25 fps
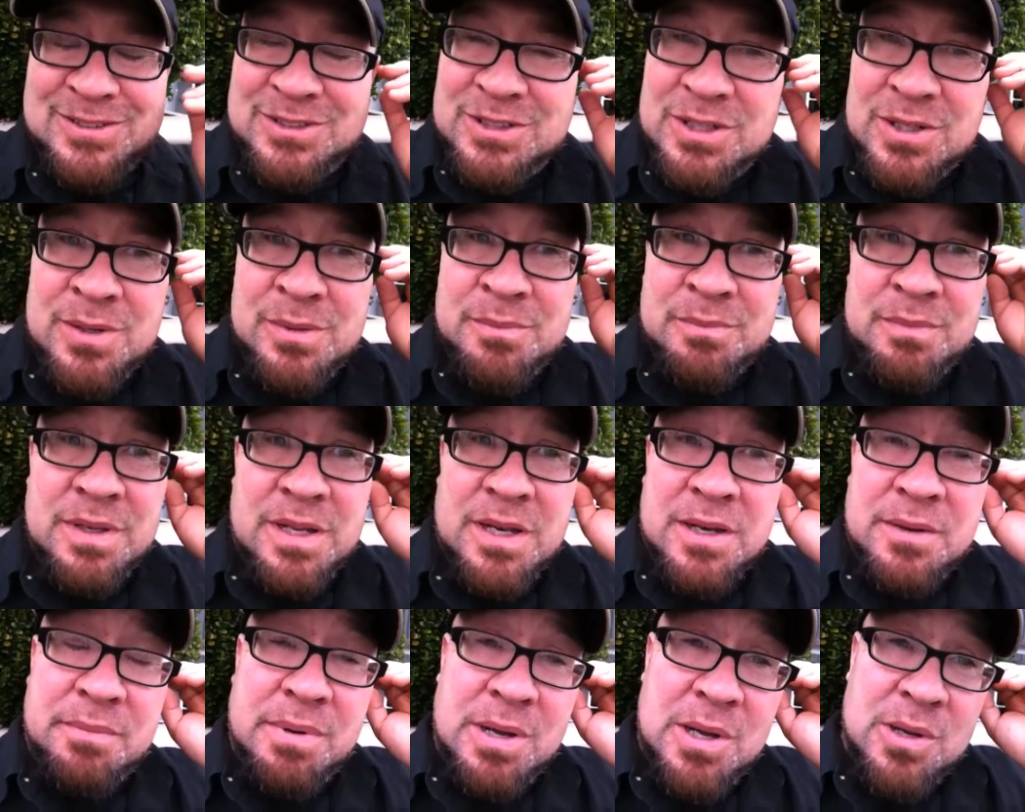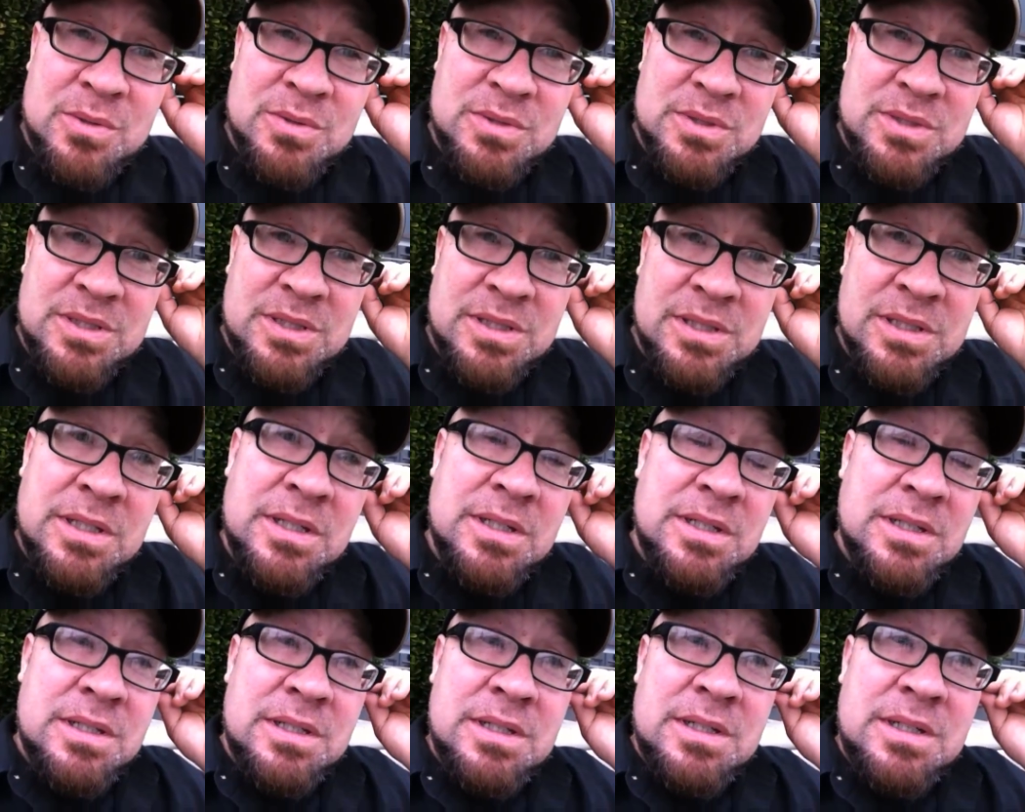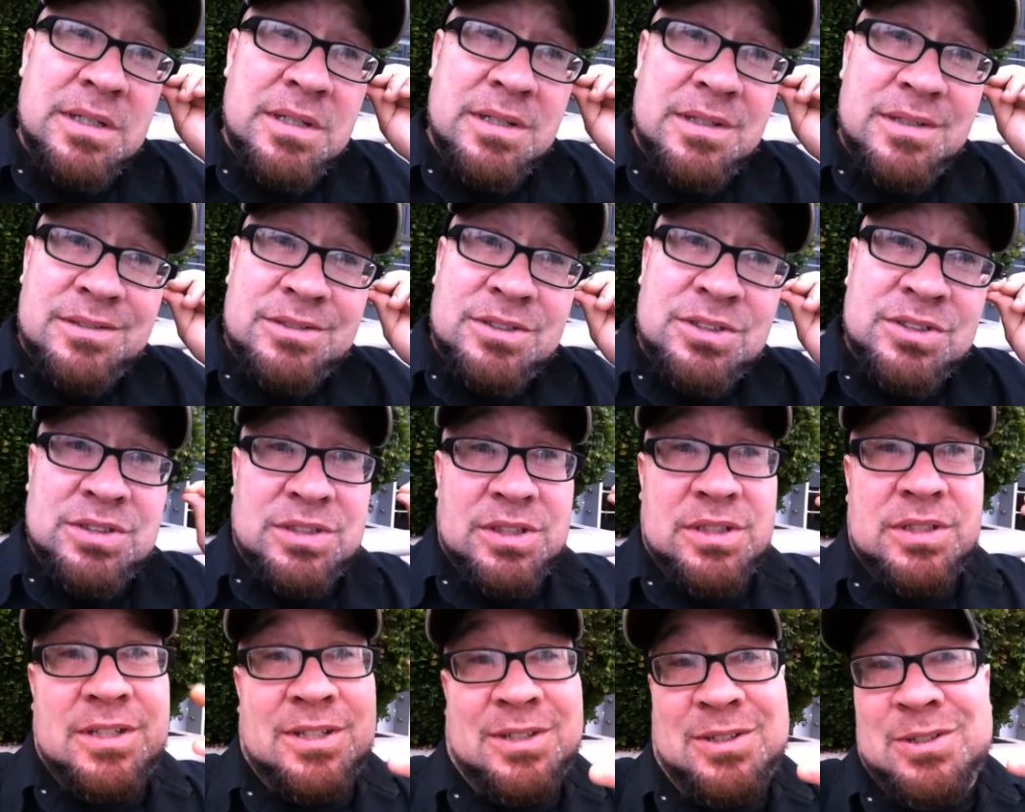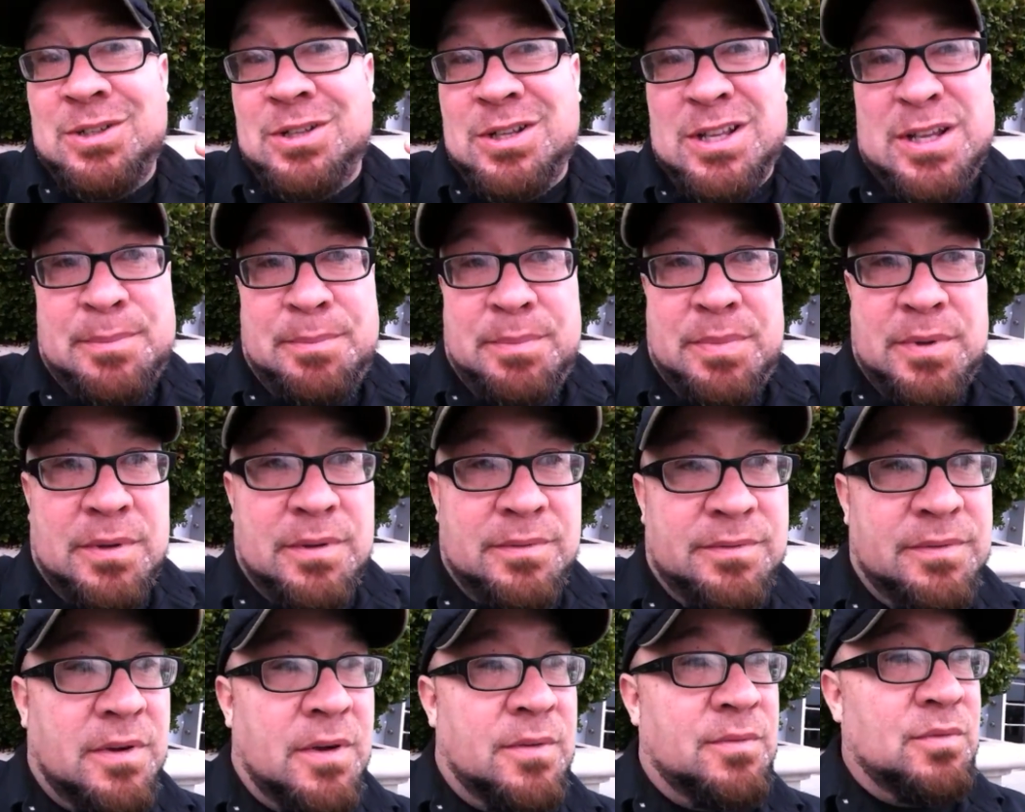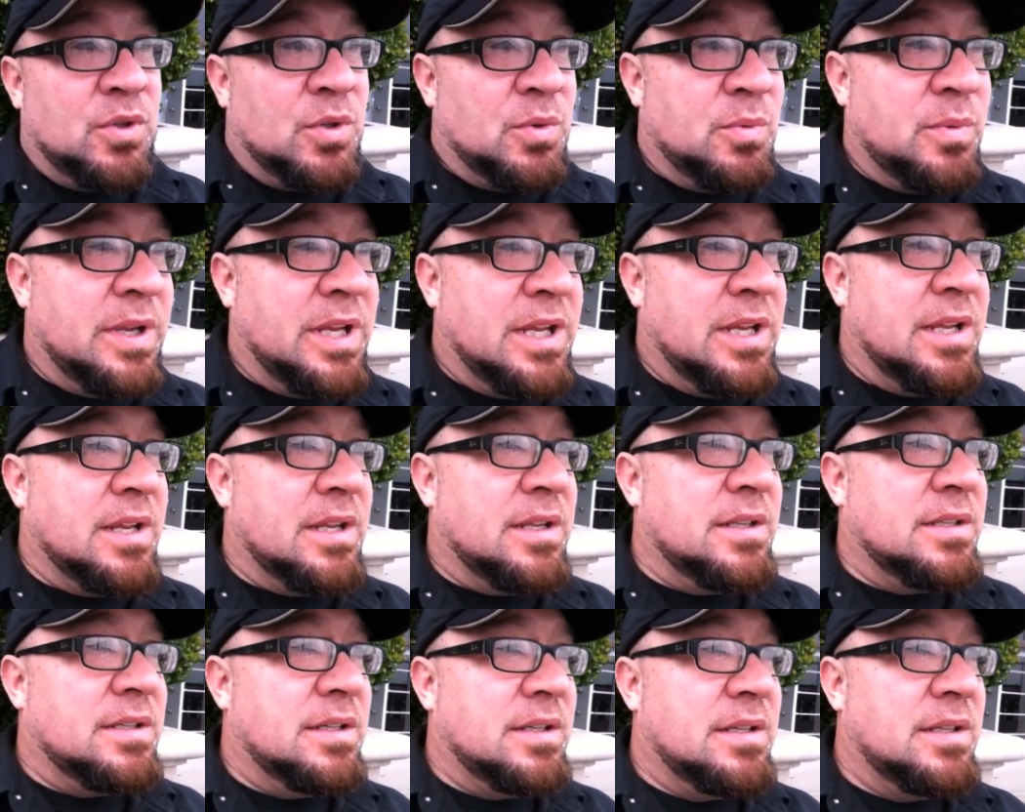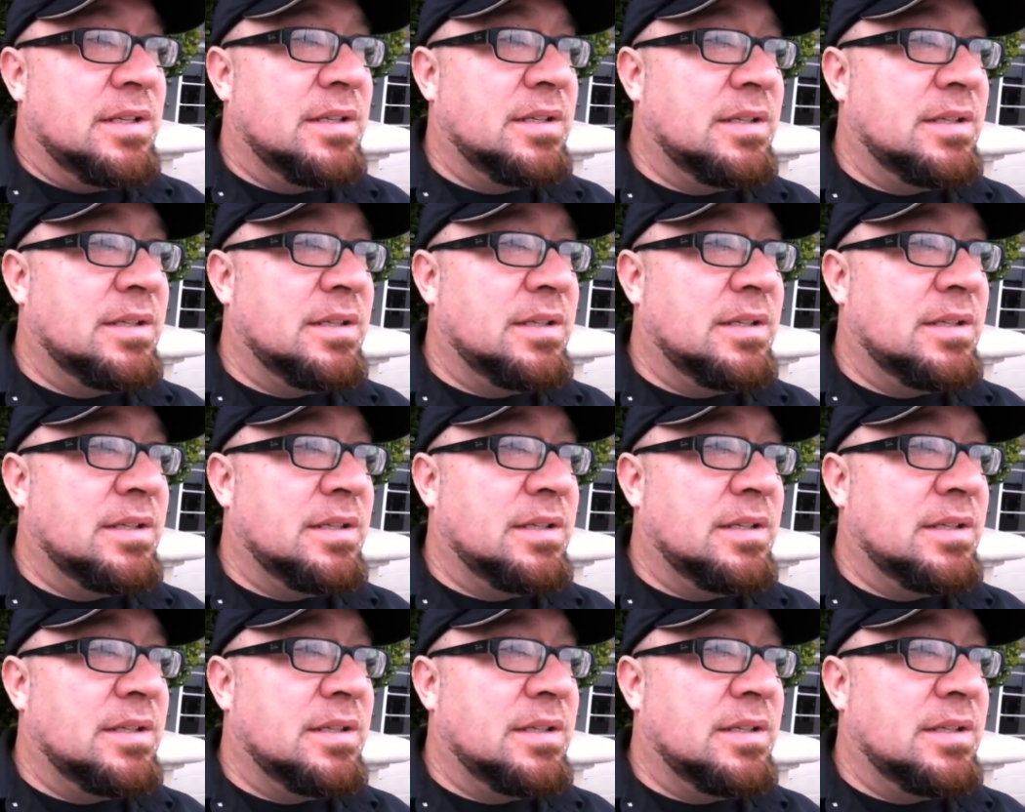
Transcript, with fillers: So I'm going to post just a little clip of over the weekend